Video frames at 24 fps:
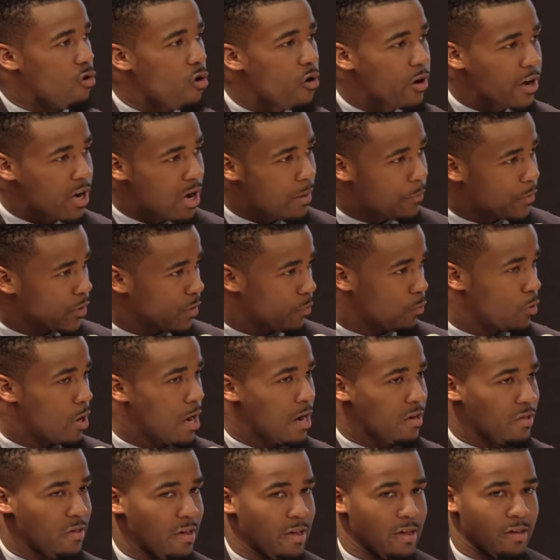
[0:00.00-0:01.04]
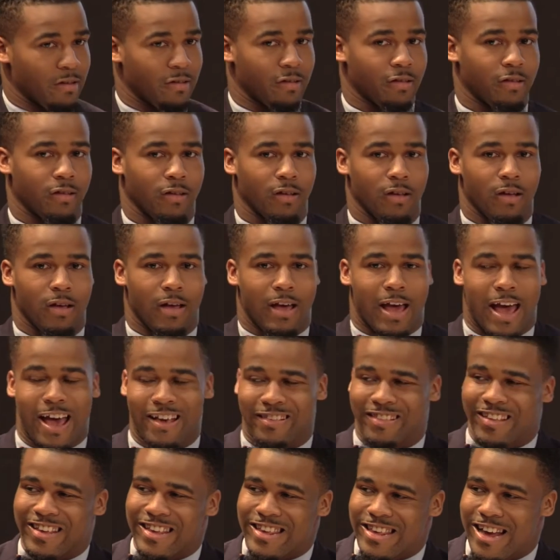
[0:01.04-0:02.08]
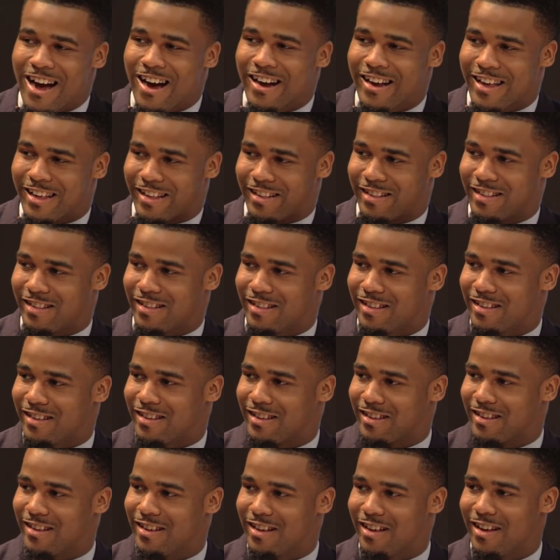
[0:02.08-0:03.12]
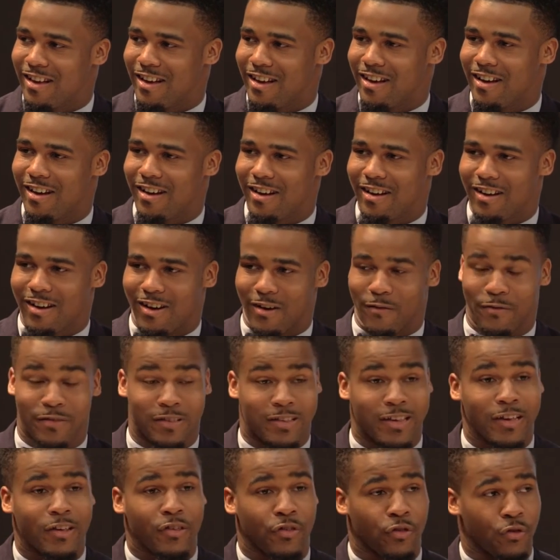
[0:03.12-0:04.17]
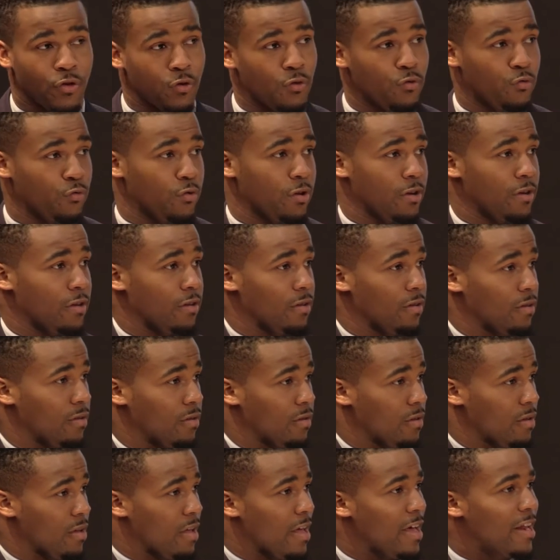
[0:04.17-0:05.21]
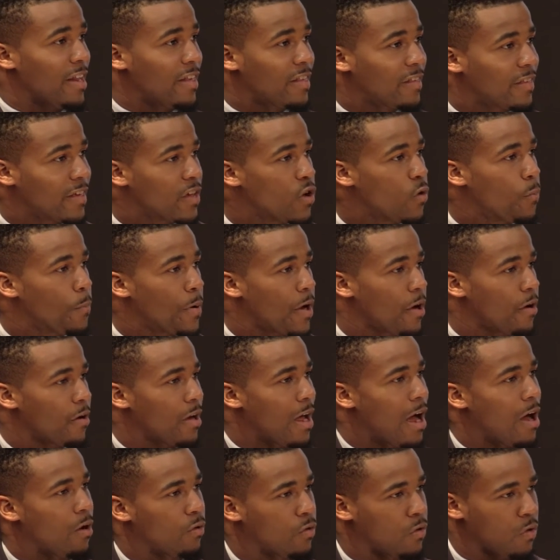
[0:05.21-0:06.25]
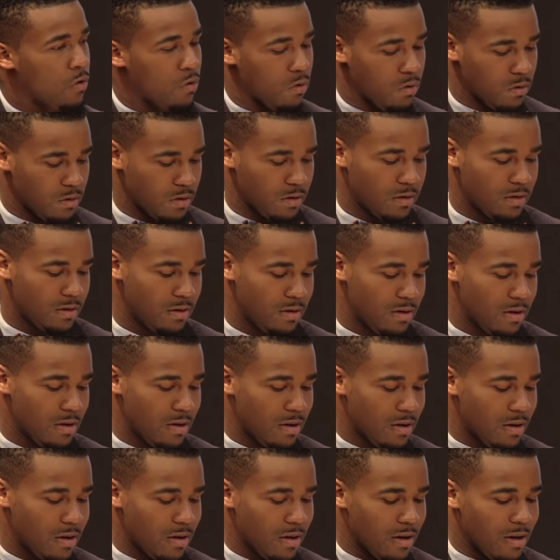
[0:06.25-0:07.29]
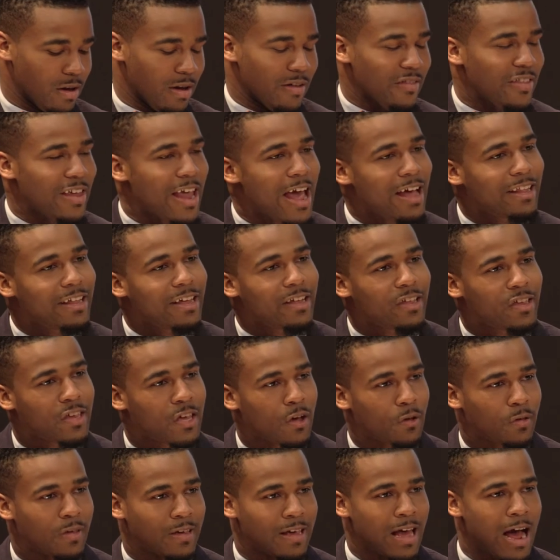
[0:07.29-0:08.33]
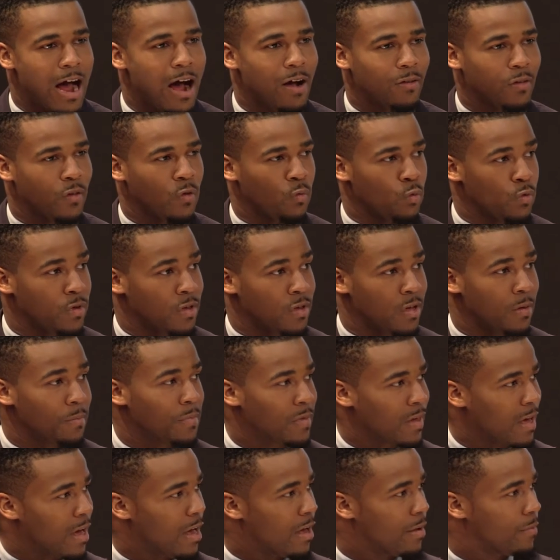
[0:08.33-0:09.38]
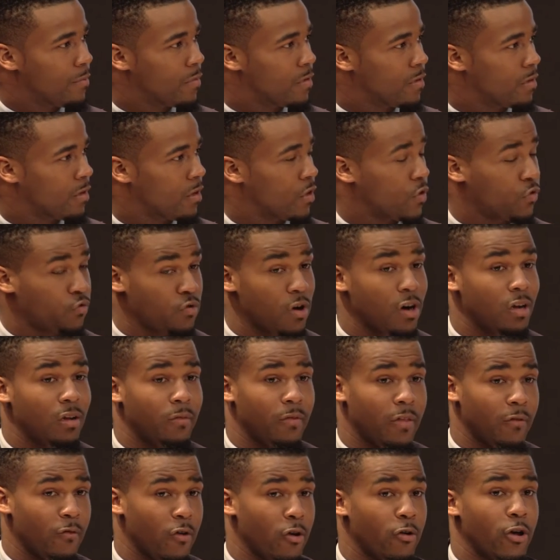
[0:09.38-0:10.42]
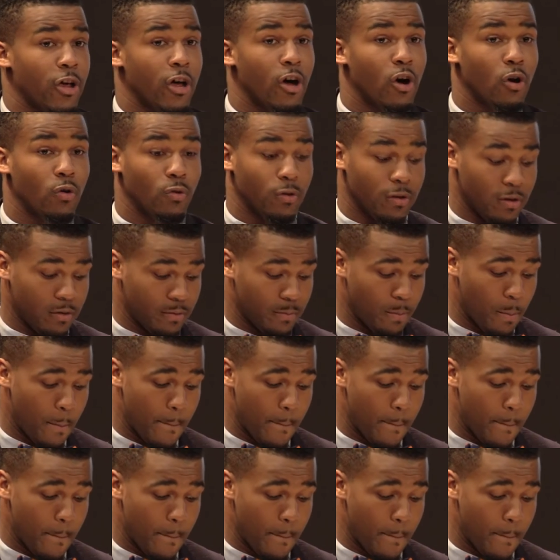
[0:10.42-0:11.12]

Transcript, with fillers: Growing up in the projects, as the youngest of six children in a single parent household, the Elliott Chelsea houses were sometimes a struggle of their very own.